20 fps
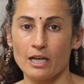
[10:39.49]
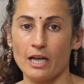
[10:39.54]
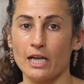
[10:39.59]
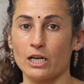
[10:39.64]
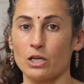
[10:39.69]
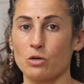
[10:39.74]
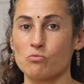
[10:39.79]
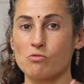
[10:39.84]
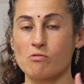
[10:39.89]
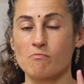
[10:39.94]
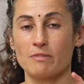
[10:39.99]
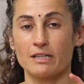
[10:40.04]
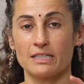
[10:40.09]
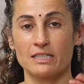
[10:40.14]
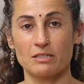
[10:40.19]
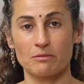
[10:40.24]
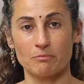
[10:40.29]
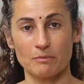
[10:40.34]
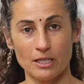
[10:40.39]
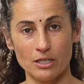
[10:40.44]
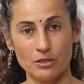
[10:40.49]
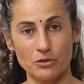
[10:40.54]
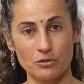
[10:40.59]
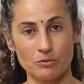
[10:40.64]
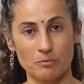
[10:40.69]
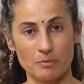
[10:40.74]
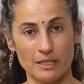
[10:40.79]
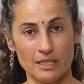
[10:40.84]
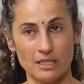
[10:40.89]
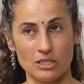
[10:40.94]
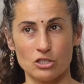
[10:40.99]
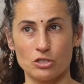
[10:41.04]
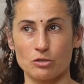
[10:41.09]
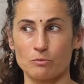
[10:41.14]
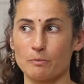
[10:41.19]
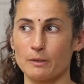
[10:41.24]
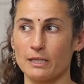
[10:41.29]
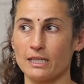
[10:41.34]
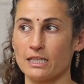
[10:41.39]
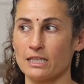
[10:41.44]
And I want my tomato bed to
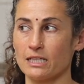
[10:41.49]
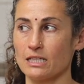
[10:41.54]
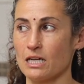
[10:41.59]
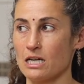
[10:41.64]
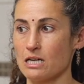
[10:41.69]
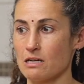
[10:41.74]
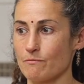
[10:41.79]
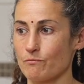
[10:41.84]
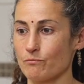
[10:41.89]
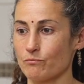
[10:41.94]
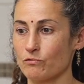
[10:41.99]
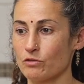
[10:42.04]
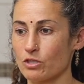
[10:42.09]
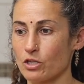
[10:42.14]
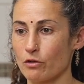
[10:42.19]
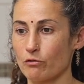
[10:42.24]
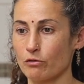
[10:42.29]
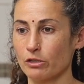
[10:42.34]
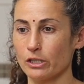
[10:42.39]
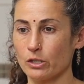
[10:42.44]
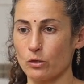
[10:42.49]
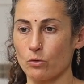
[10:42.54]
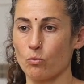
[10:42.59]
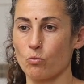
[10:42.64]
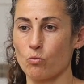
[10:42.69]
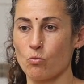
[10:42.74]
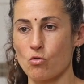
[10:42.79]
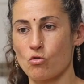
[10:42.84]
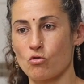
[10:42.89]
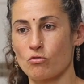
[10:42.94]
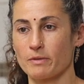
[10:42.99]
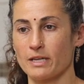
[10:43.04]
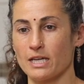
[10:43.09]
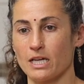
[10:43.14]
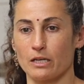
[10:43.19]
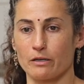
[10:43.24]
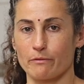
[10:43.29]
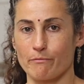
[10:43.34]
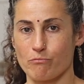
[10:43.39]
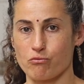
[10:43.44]
be, you know, really
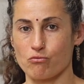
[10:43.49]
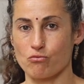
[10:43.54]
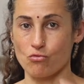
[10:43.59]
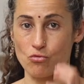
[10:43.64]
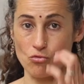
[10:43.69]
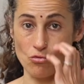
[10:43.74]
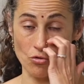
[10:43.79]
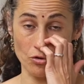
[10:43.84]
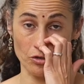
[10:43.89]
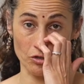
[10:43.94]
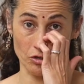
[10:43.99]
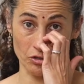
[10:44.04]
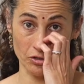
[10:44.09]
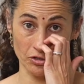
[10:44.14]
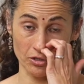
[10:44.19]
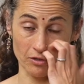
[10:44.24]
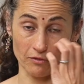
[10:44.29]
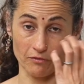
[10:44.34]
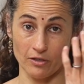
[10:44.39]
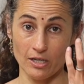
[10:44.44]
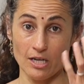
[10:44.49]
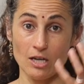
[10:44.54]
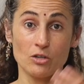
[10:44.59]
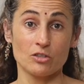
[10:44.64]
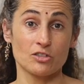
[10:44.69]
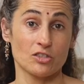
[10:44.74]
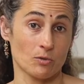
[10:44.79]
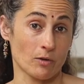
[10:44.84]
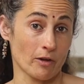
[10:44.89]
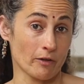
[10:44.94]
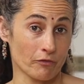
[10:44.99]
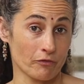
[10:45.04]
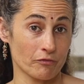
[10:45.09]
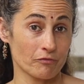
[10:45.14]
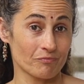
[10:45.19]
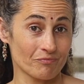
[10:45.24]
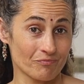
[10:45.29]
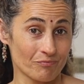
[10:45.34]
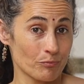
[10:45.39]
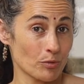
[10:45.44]
warming and broad, not sort of, so I've
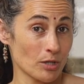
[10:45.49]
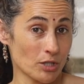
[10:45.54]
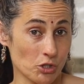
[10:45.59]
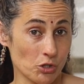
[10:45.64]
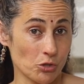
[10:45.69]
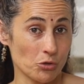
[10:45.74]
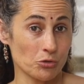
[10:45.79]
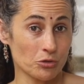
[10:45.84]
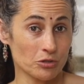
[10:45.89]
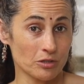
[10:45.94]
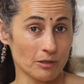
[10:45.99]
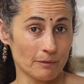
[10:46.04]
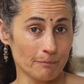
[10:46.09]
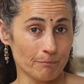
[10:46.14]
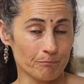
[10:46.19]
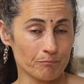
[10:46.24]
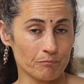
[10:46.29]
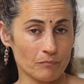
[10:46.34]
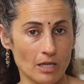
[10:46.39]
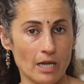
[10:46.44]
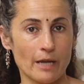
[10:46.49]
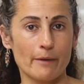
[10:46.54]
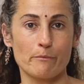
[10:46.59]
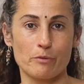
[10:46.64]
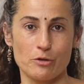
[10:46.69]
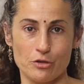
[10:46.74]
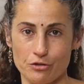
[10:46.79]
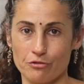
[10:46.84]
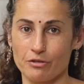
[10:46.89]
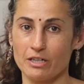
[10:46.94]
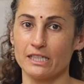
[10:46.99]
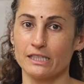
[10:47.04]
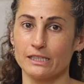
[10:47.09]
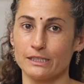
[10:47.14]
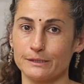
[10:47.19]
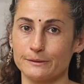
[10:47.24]
pressure cooked them and pureed